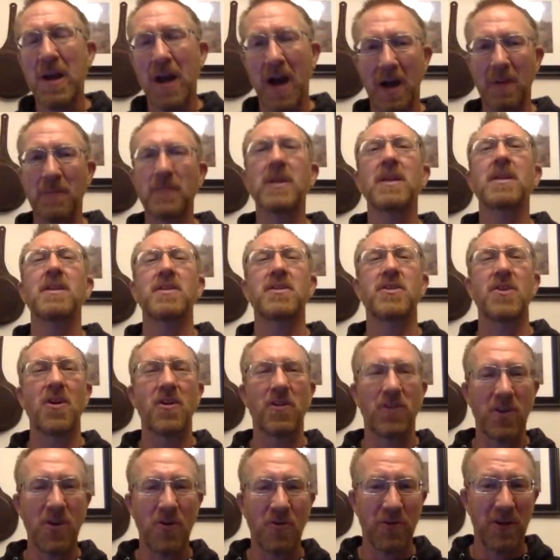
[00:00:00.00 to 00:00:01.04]
I'm going to
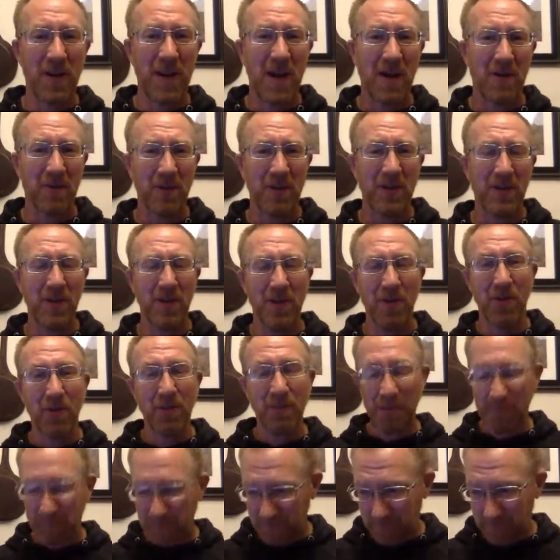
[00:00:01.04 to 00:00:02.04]
start going downhill